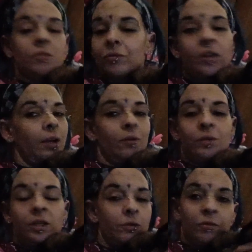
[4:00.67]
They don't
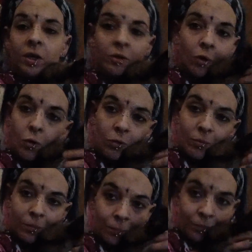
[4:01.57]
need to find a
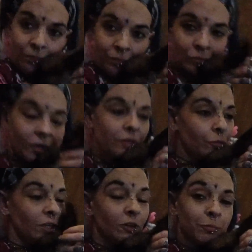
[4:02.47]
home. And
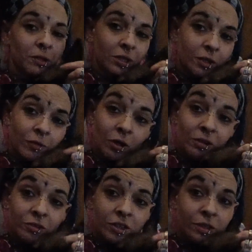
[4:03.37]
we have plenty of
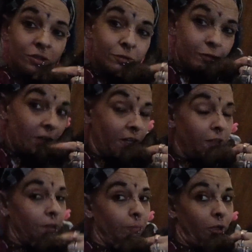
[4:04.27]
volunteers. If I
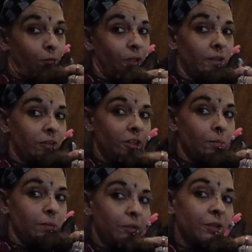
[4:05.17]
end up not wanting to
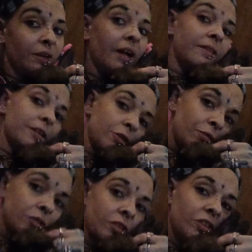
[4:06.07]
keep him here at this
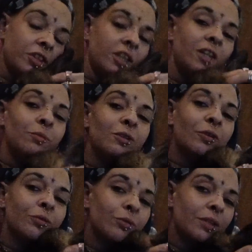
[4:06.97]
facility, he will
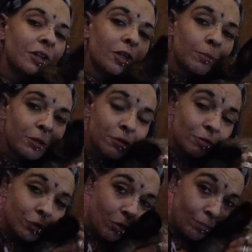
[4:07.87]
go to another
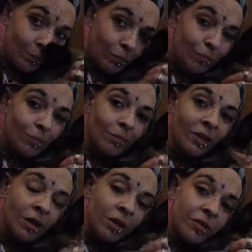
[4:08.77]
person's home
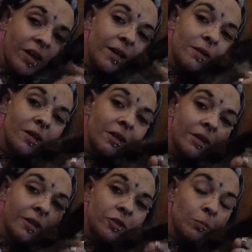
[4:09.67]
that
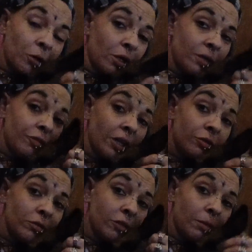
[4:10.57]
is a part of
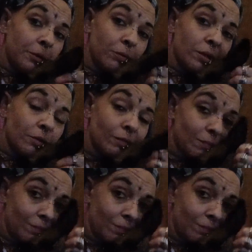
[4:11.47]
Tattoo Guppy World.